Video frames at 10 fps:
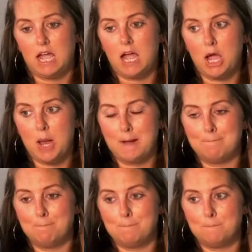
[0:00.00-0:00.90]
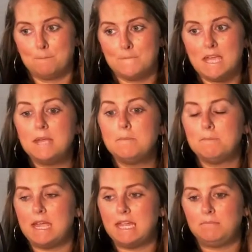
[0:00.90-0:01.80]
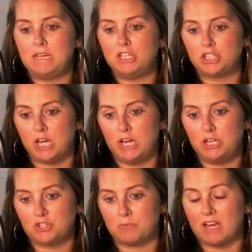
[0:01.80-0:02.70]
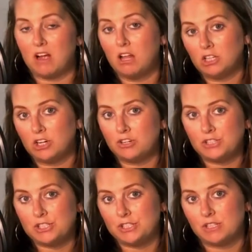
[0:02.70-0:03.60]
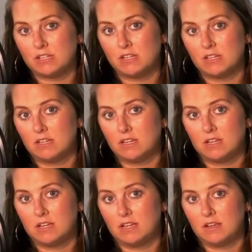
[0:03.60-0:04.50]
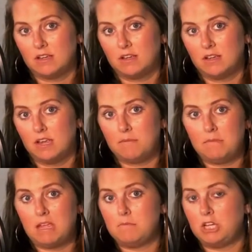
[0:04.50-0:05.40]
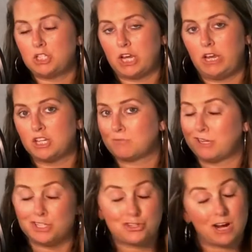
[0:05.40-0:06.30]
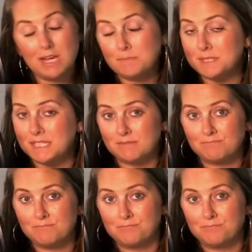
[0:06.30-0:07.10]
It made me change my colors. It made me change my stripes.